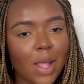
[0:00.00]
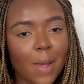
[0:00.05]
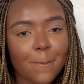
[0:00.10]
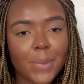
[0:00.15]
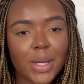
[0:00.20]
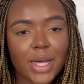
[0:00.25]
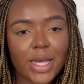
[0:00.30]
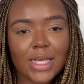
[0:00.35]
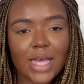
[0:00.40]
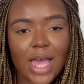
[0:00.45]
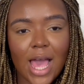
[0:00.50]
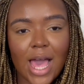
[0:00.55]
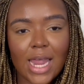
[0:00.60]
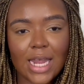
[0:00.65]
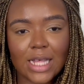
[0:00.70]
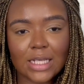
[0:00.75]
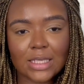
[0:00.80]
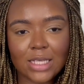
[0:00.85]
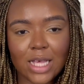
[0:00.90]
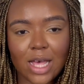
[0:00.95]
But yeah,
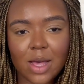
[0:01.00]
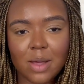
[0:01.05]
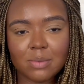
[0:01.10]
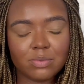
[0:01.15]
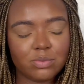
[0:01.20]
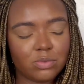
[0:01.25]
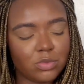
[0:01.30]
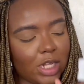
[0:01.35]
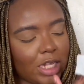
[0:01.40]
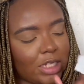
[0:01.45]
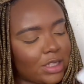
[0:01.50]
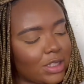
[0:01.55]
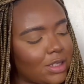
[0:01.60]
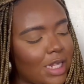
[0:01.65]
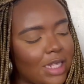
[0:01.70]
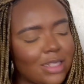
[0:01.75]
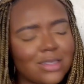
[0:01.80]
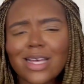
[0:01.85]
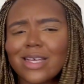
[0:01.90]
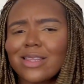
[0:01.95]
let's
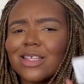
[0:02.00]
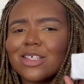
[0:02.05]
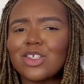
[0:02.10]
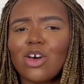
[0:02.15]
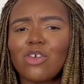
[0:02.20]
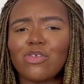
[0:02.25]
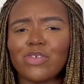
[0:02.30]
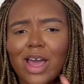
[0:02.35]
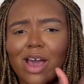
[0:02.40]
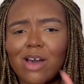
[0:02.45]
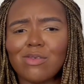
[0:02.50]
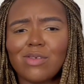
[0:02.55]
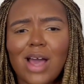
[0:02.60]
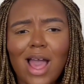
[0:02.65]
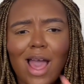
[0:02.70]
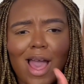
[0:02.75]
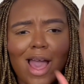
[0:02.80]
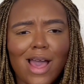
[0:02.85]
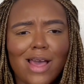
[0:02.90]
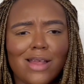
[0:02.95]
take this off now
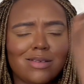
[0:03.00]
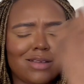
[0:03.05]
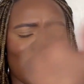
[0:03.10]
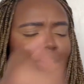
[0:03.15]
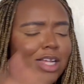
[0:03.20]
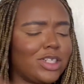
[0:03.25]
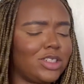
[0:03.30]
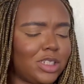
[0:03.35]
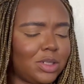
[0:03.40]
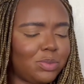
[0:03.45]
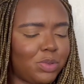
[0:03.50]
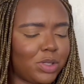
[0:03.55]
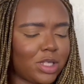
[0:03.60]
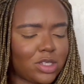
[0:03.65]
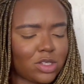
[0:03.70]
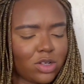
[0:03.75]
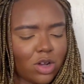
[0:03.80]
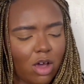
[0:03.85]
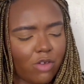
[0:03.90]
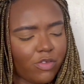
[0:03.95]
and actually put
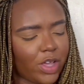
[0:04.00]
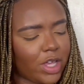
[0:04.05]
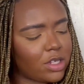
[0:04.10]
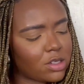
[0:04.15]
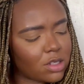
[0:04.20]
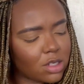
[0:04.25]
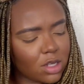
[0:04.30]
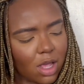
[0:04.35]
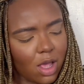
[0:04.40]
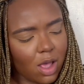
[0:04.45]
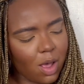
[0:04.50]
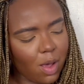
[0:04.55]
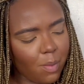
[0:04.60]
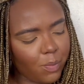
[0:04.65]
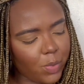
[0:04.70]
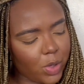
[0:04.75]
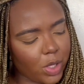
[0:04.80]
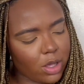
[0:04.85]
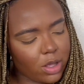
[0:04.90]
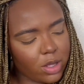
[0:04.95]
this on our face,
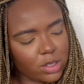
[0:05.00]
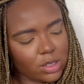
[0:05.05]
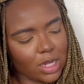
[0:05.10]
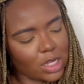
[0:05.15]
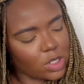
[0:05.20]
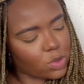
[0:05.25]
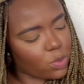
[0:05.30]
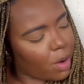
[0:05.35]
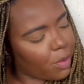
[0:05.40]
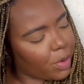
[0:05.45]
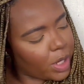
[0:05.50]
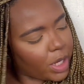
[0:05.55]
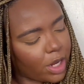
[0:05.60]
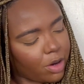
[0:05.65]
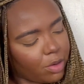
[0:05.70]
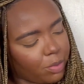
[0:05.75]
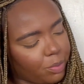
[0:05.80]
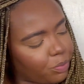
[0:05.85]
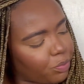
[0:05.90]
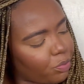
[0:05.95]
because that's why we're
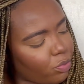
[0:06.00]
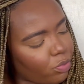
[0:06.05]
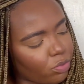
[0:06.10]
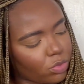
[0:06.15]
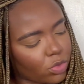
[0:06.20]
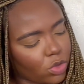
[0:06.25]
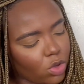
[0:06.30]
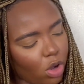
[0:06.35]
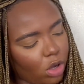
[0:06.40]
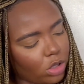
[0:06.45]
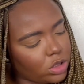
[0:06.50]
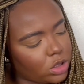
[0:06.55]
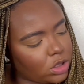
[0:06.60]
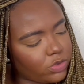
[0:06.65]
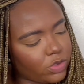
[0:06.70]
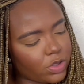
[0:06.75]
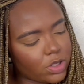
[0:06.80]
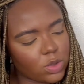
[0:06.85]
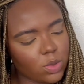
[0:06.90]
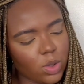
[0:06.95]
here, not just
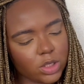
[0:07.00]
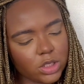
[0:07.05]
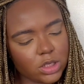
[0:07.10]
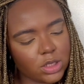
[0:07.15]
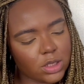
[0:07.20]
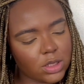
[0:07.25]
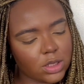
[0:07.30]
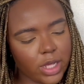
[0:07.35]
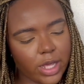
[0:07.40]
for the swatches.